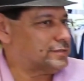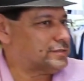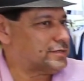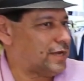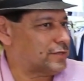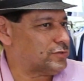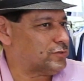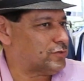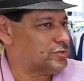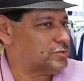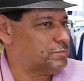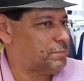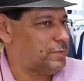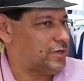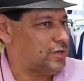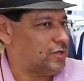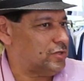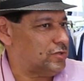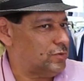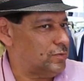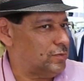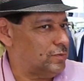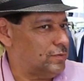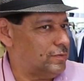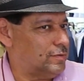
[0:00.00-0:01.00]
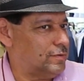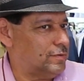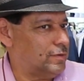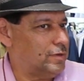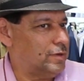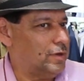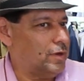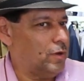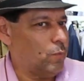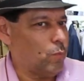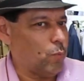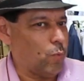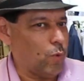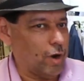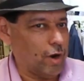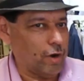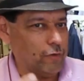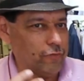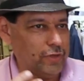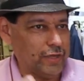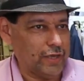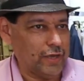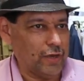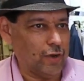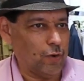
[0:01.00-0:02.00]
Santo Espíritu, where
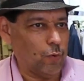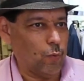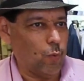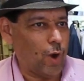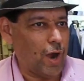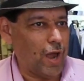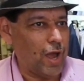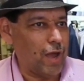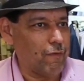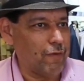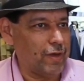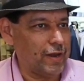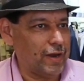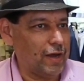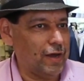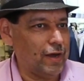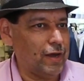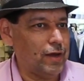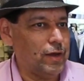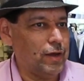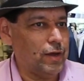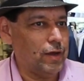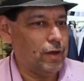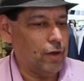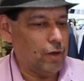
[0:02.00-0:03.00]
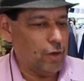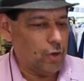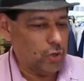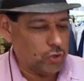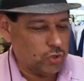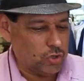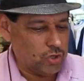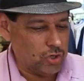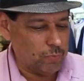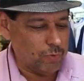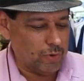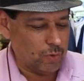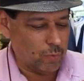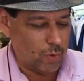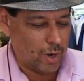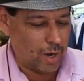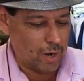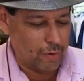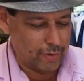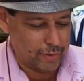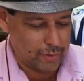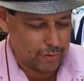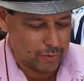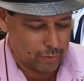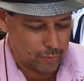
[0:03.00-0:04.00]
the guayabera, Cuban
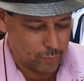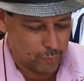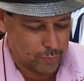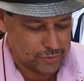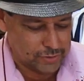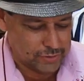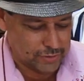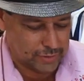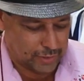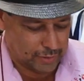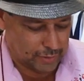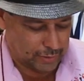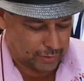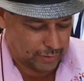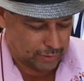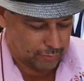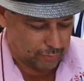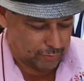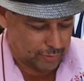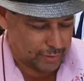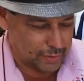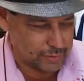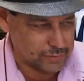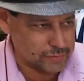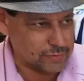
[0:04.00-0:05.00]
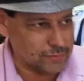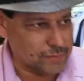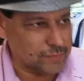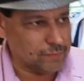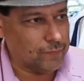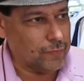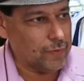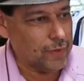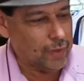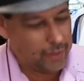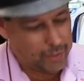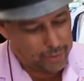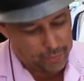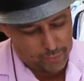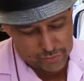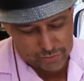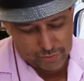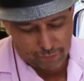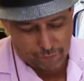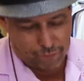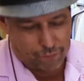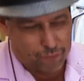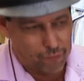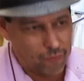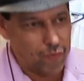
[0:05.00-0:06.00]
guayabera originates. Here it is. Here's
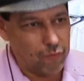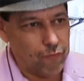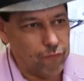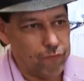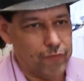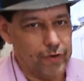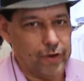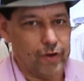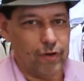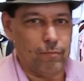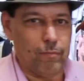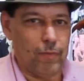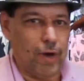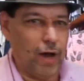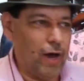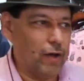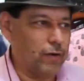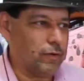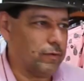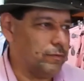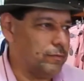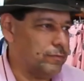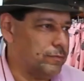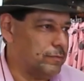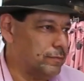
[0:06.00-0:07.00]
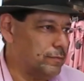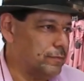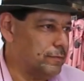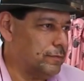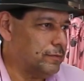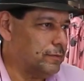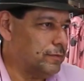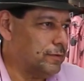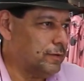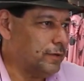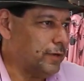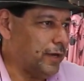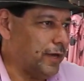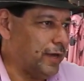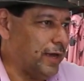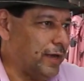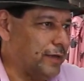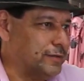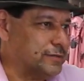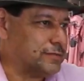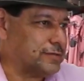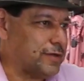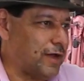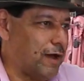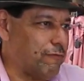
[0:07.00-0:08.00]
a full figure model
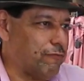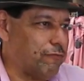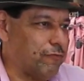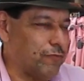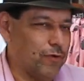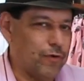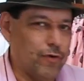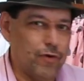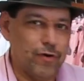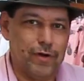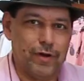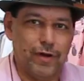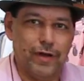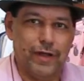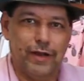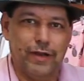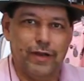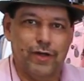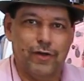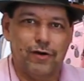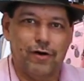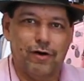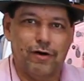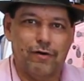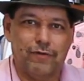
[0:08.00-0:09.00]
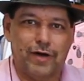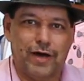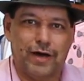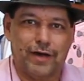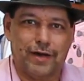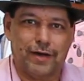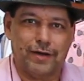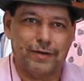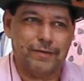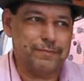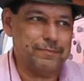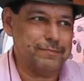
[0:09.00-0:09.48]
in South Florida, in Little Havana.